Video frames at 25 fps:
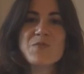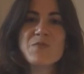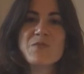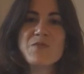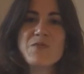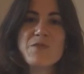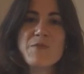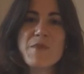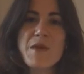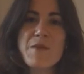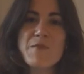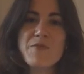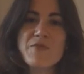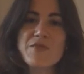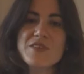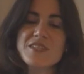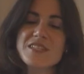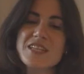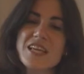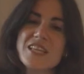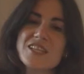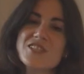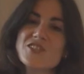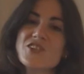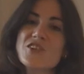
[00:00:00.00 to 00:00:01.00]
remember is
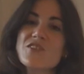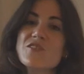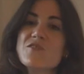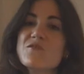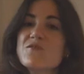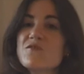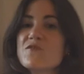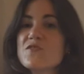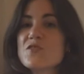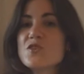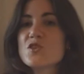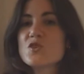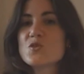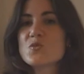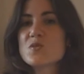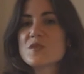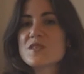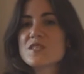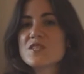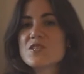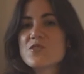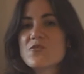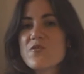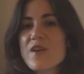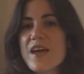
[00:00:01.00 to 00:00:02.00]
that certain foods will
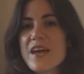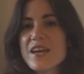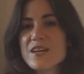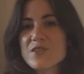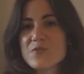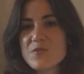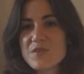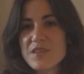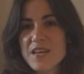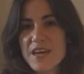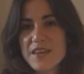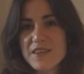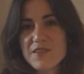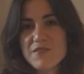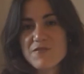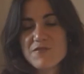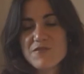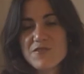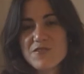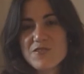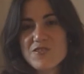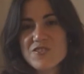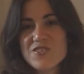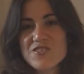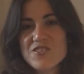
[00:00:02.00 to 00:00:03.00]
interact with other
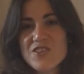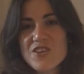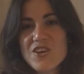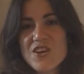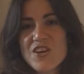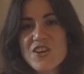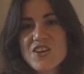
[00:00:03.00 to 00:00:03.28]
foods.